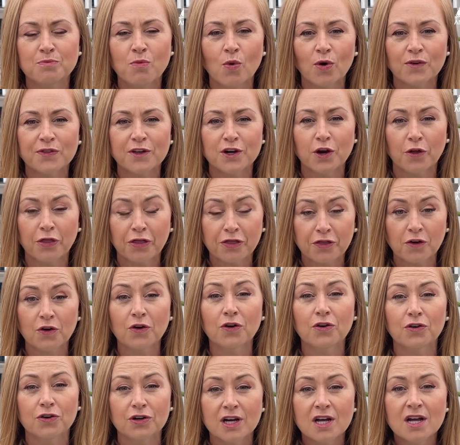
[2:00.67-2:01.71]
More than a
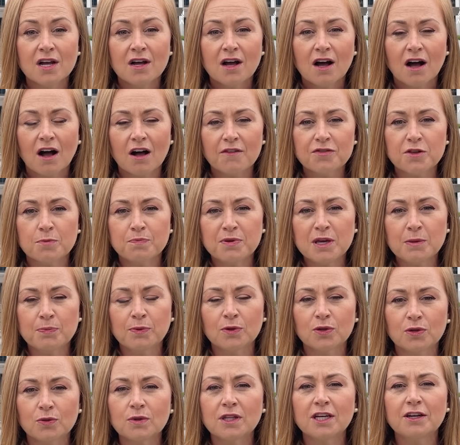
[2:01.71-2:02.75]
third of the
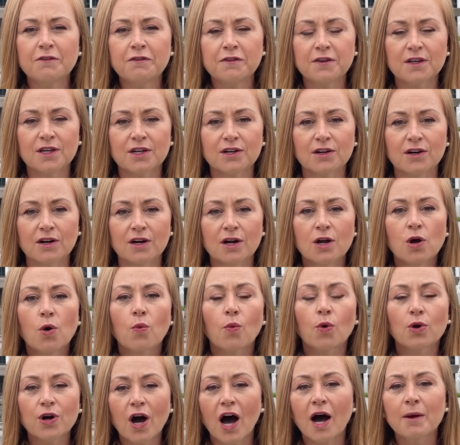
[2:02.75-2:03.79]
people who live here
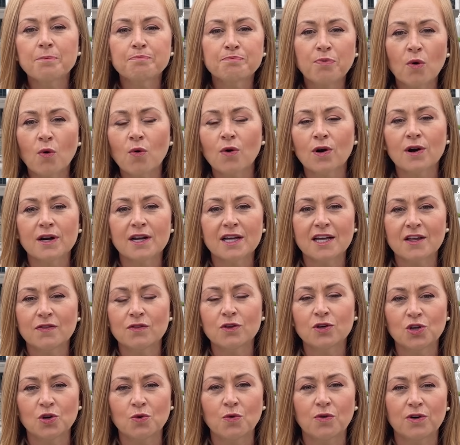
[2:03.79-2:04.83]
were not born in
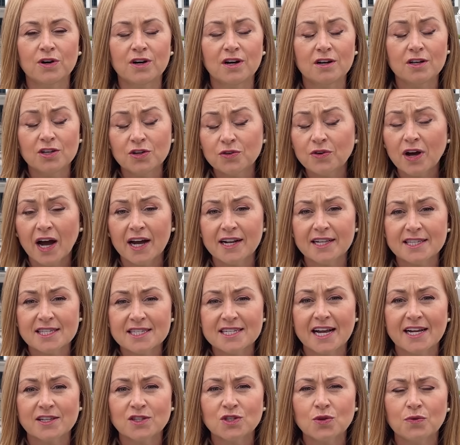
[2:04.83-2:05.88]
the United
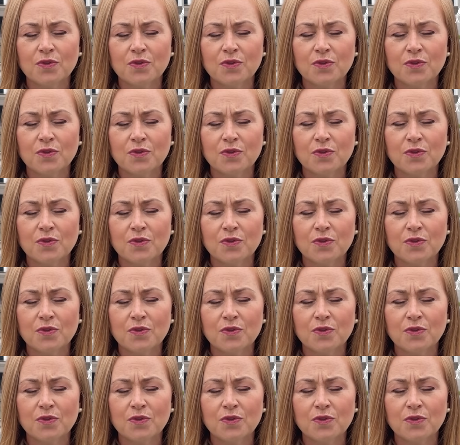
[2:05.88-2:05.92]
States.